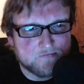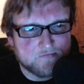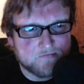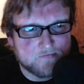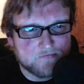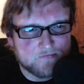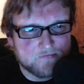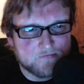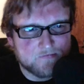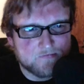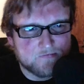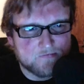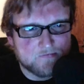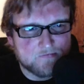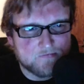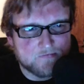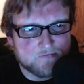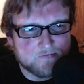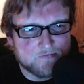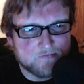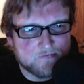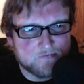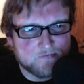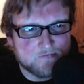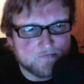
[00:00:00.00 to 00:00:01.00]

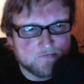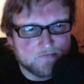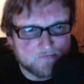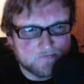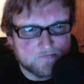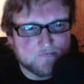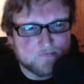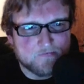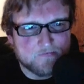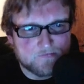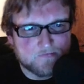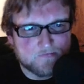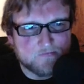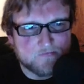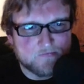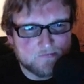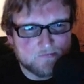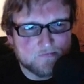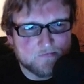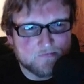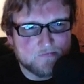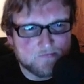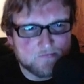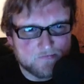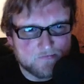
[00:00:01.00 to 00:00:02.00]

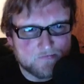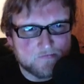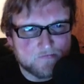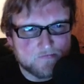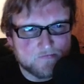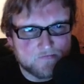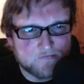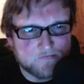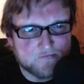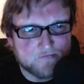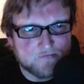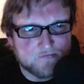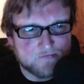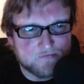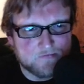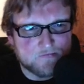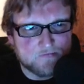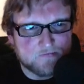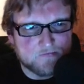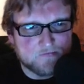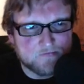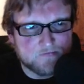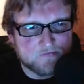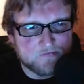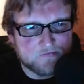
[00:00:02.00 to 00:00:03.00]

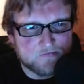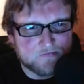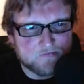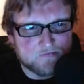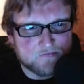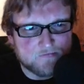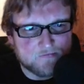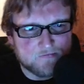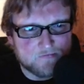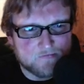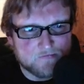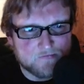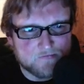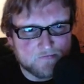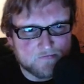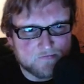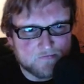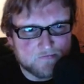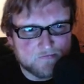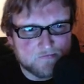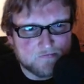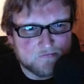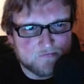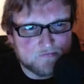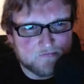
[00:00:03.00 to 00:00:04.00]

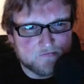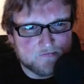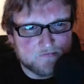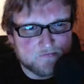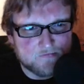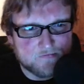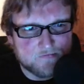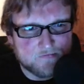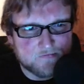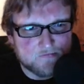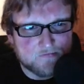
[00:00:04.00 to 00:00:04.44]
No words are spoken by the person on screen.